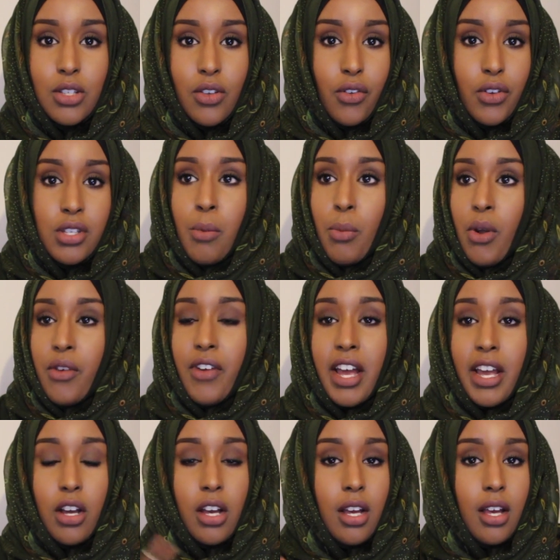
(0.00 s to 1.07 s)
so for example if
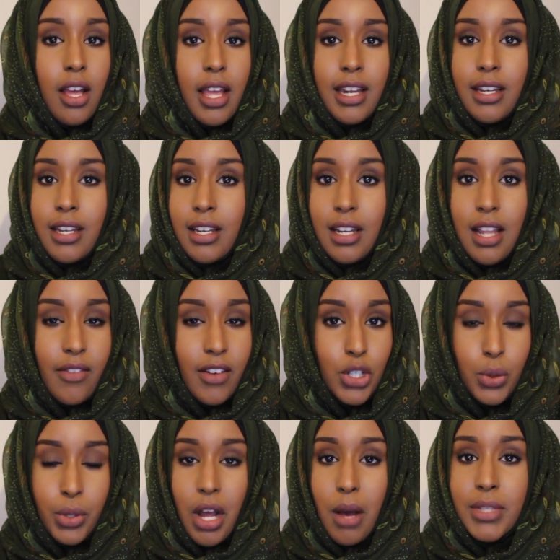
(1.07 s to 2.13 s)
I in if I
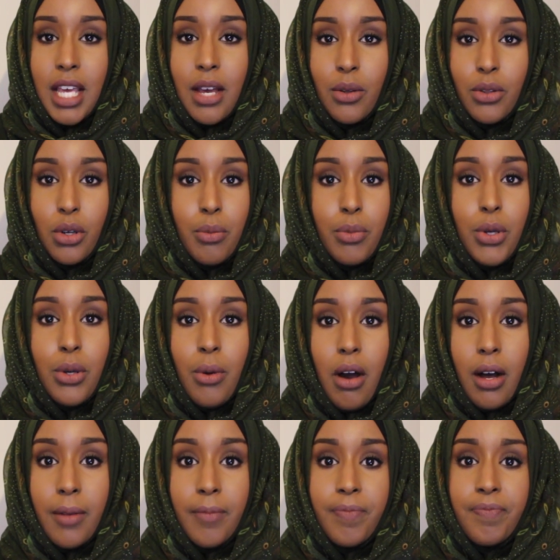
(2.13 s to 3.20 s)
do an update on the
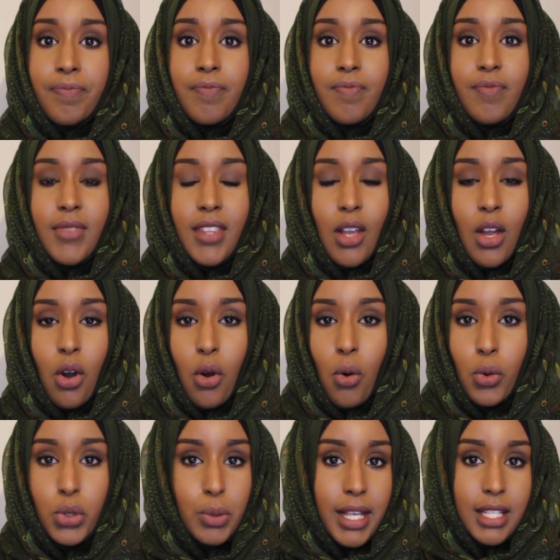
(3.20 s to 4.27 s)
computer
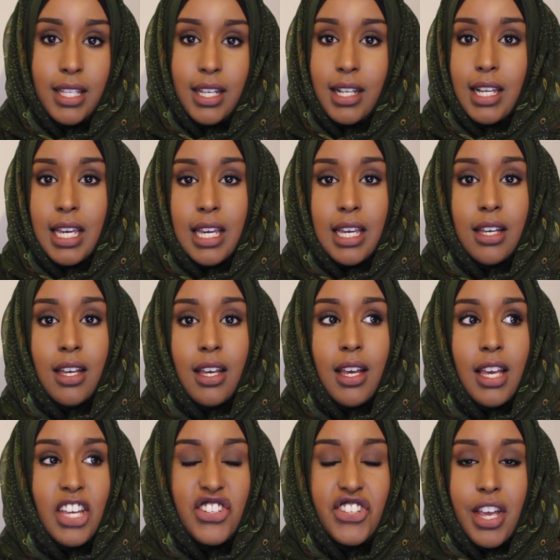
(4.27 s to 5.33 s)
automatically
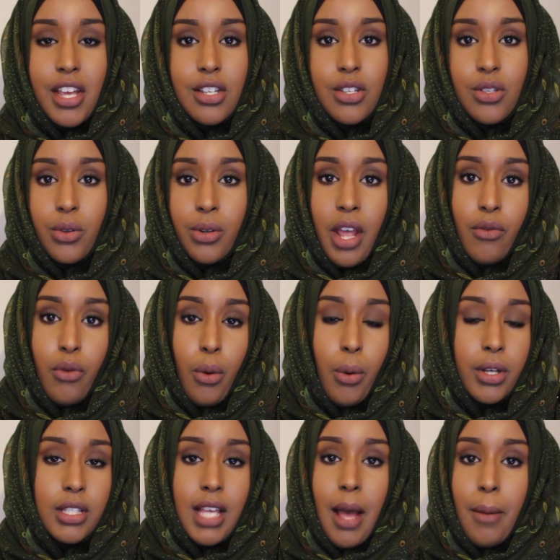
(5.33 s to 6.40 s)
it changes on
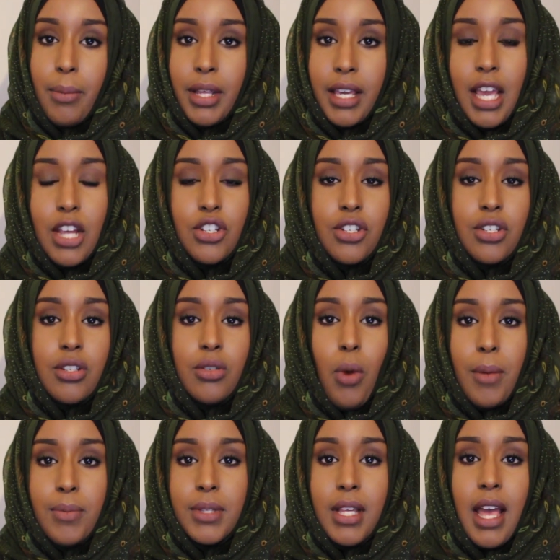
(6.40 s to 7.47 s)
everyone's application,
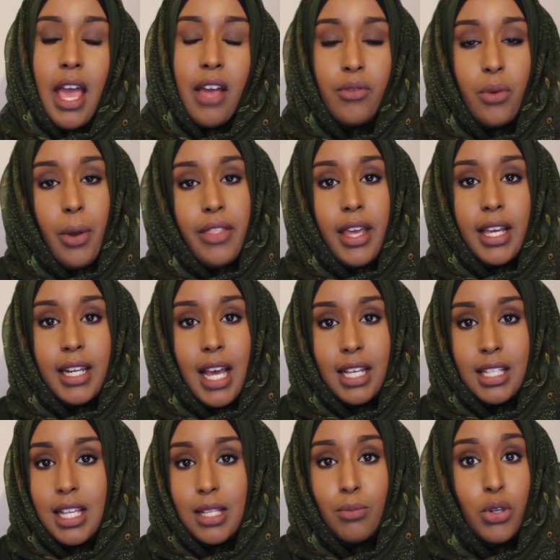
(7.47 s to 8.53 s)
website, everywhere they can
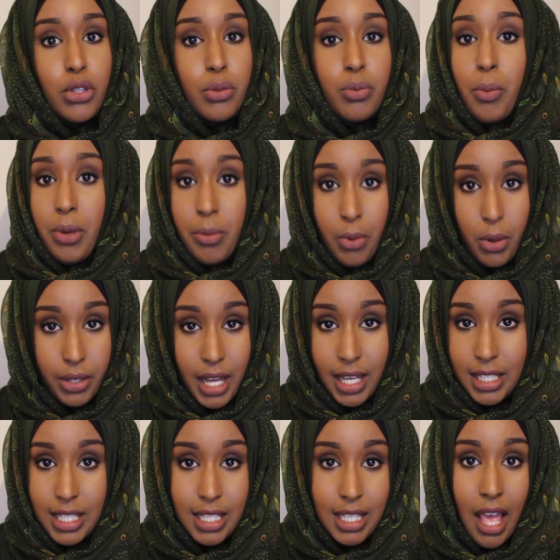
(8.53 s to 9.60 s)
access. Multiple people can
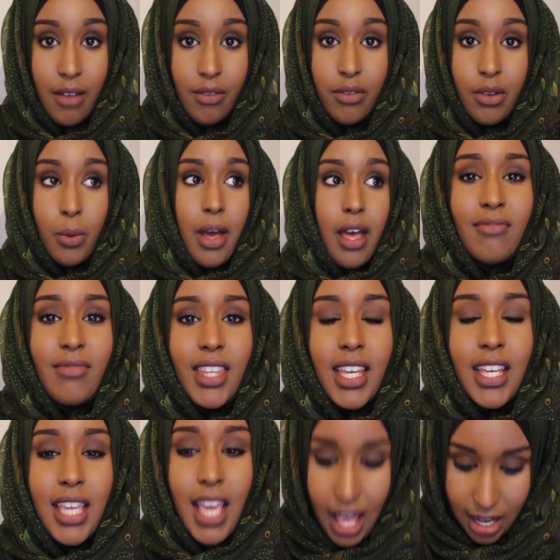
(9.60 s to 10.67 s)
access it everywhere.
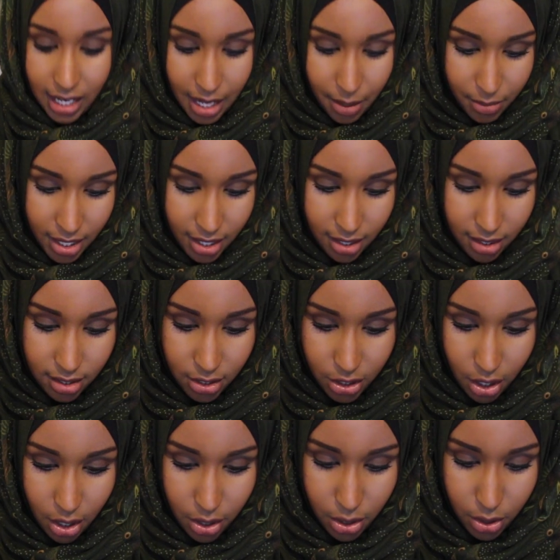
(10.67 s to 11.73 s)
Yeah, let me
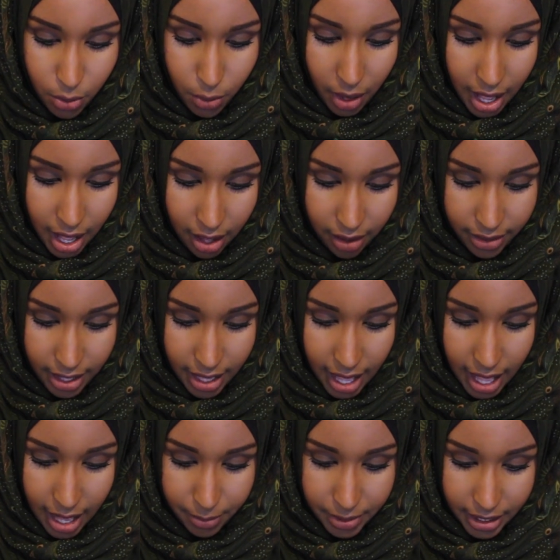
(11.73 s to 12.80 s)
show you how the
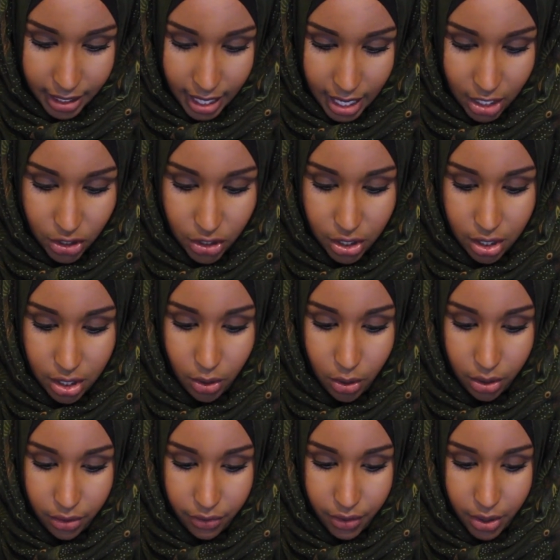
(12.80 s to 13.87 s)
application
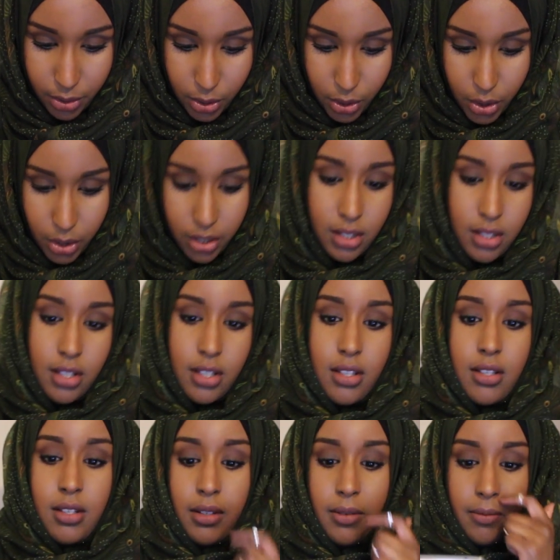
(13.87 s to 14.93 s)
on the phone
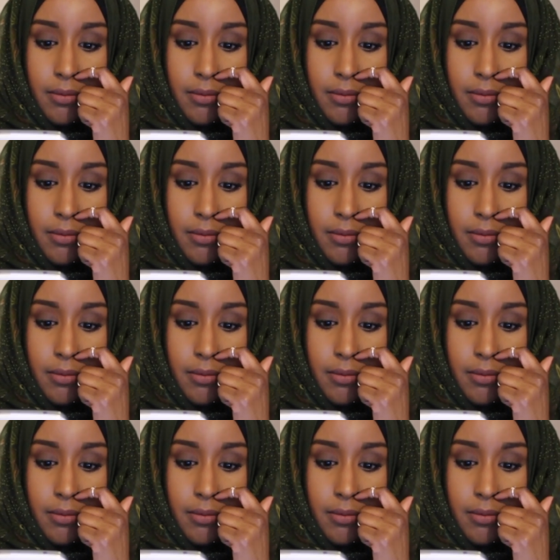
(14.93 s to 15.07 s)
looks.